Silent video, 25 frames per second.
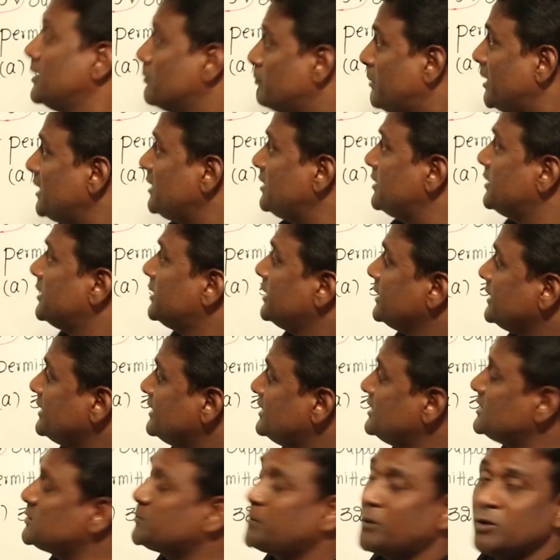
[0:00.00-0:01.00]
But
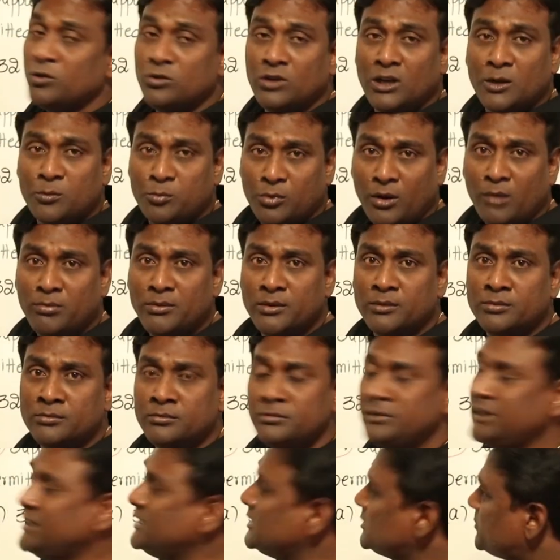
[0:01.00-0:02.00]
in this particular
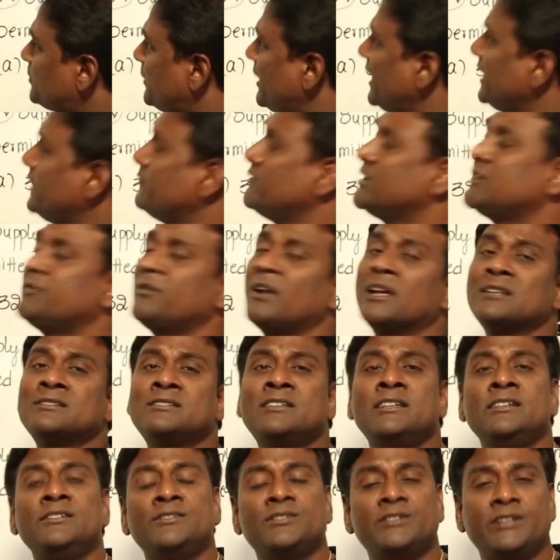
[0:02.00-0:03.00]
problem, he is playing with flux
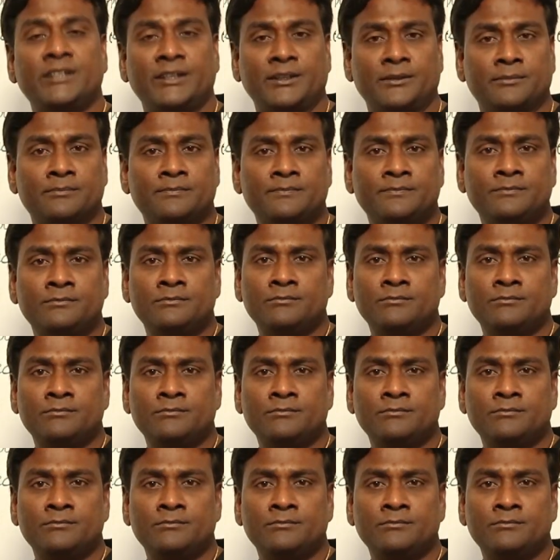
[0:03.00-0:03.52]
density.